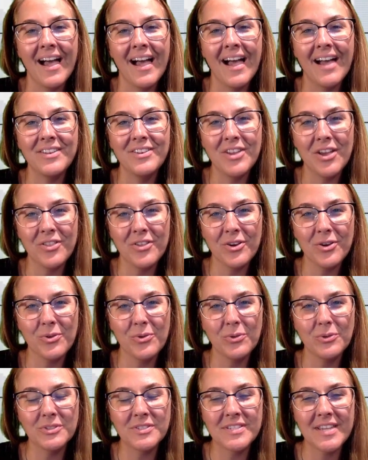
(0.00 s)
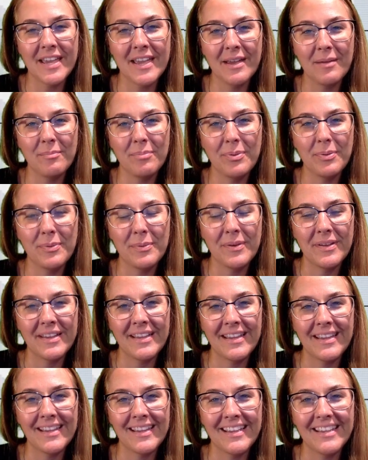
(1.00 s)
Another cool tip
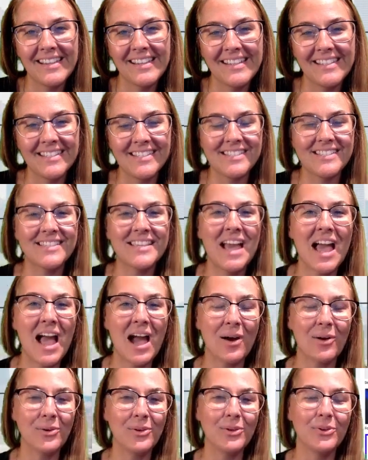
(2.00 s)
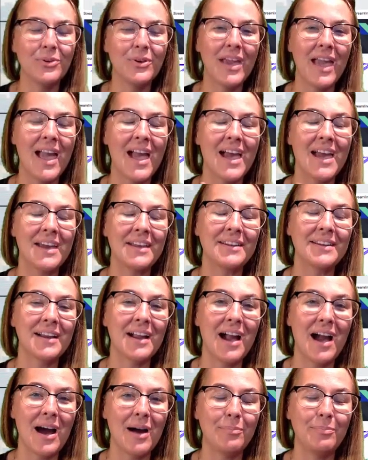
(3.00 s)
is how you can
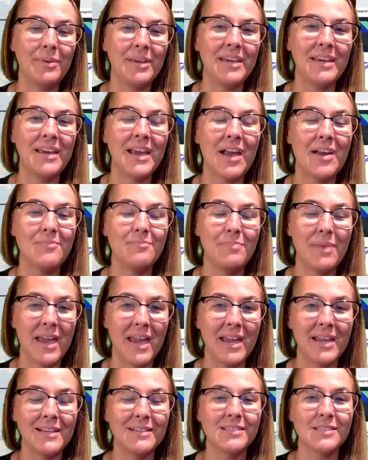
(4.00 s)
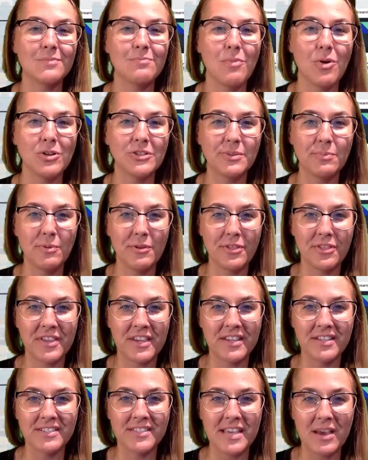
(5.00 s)
copy and paste multiple
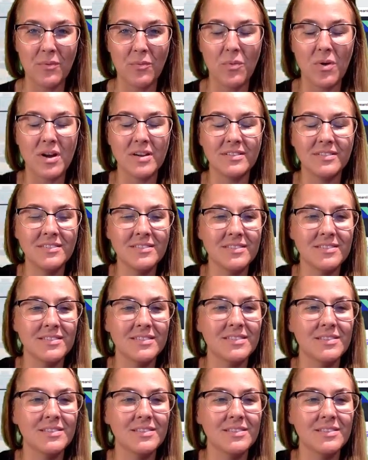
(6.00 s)
things at once.